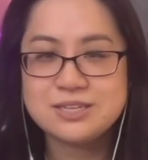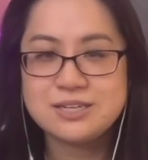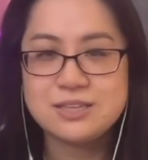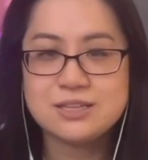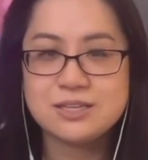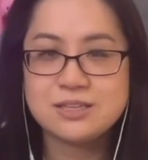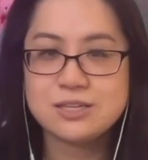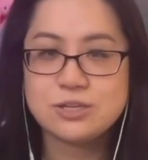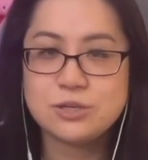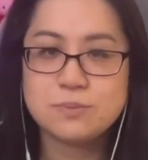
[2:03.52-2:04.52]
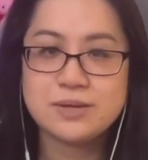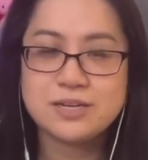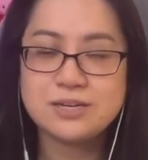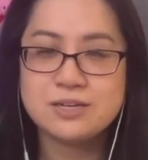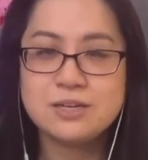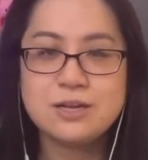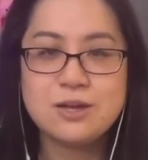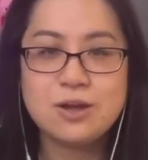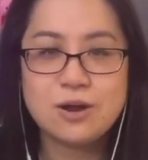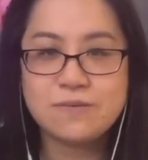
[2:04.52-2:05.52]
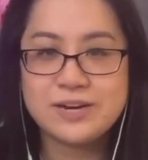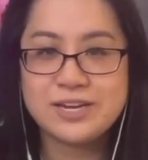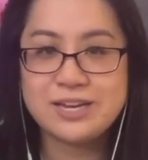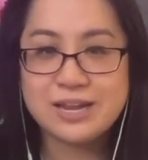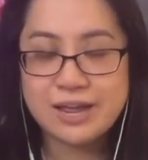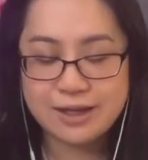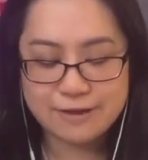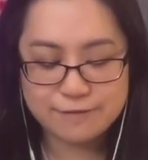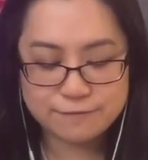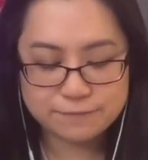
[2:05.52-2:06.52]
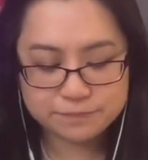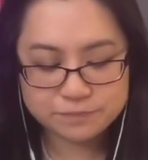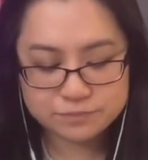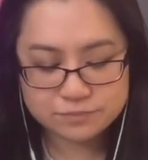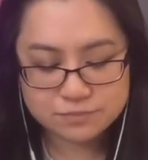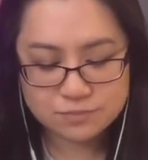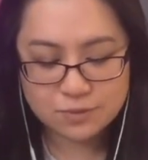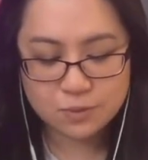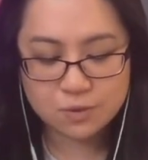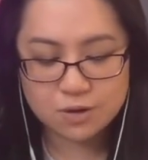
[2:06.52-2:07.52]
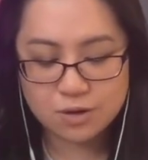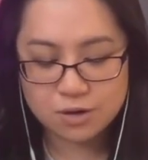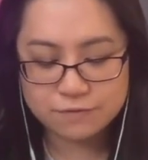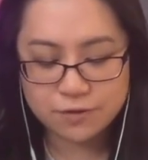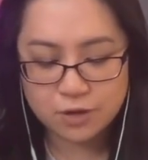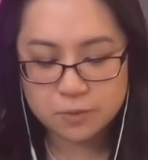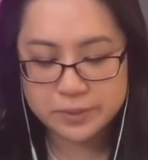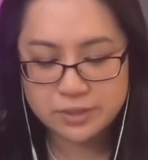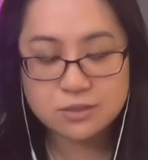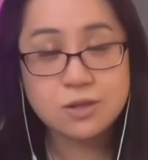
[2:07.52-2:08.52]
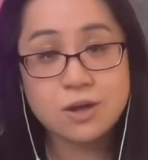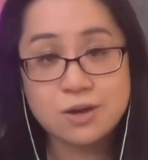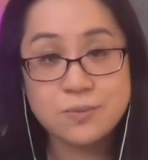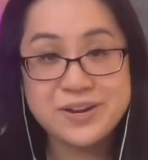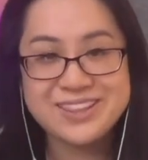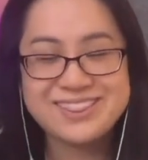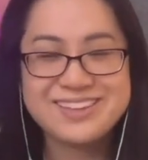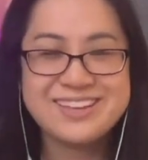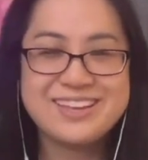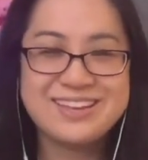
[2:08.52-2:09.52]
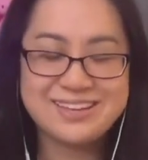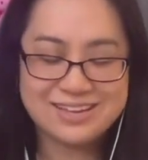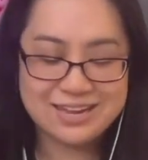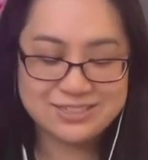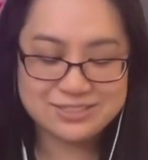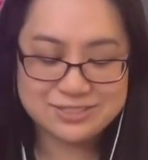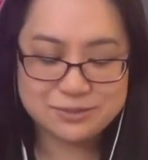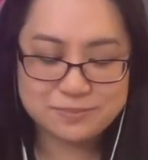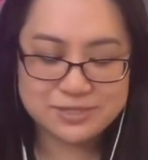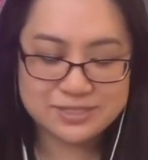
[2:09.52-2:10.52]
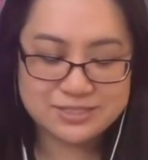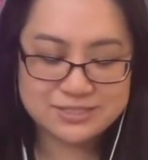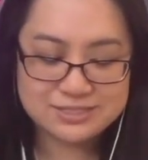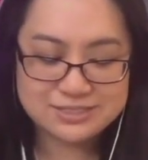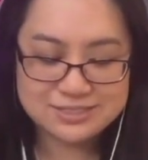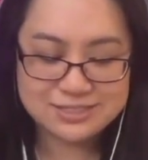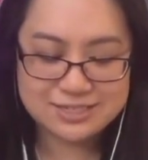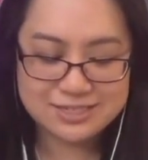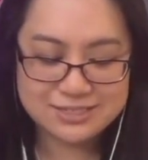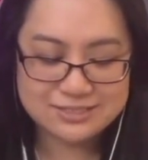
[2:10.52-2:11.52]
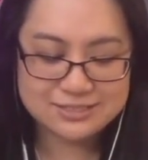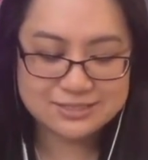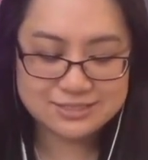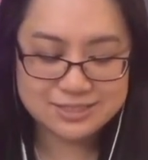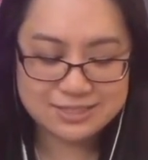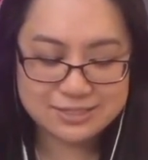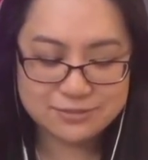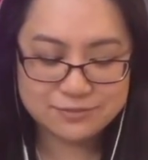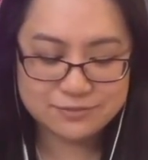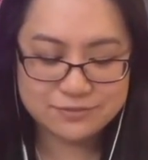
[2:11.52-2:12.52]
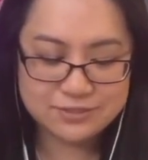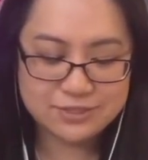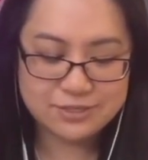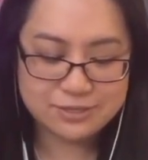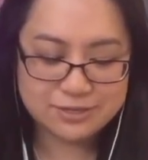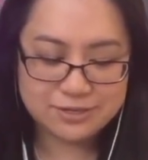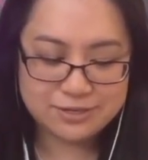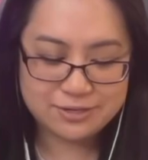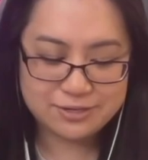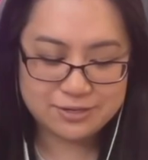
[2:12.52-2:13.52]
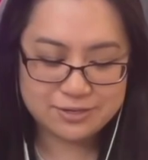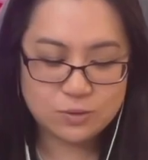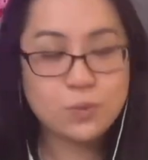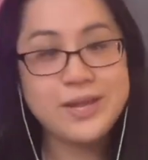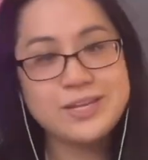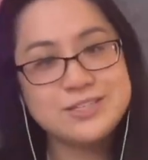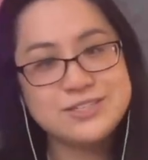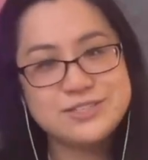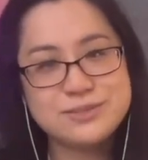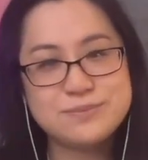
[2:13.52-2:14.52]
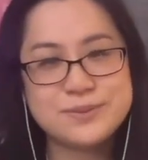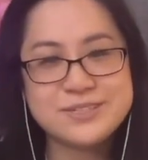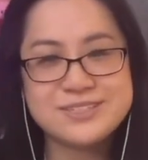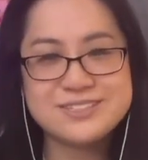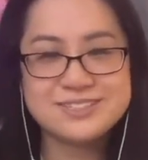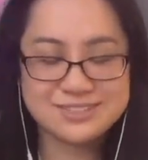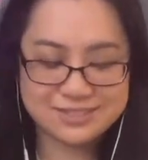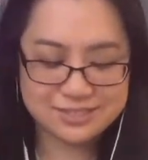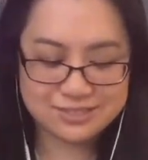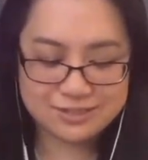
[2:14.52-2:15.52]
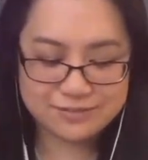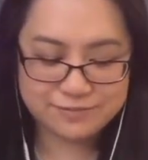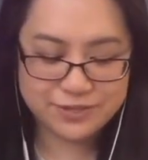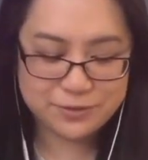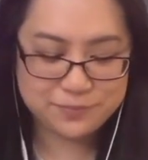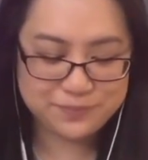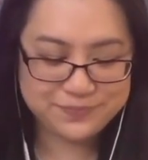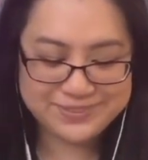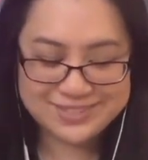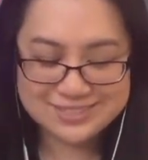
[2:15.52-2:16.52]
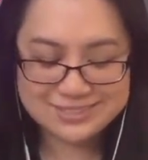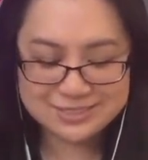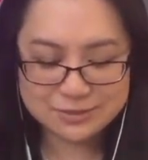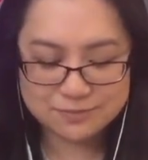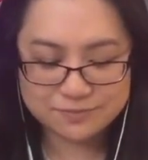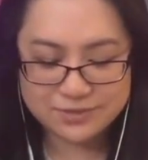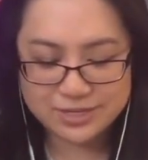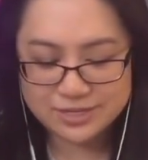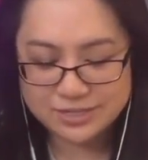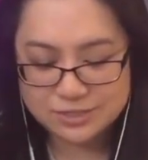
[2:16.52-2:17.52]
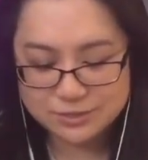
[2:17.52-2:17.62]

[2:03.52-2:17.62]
anything that you might already have or are following along with. I just hope that this is a nice kind of way to support and love you. So, and I do.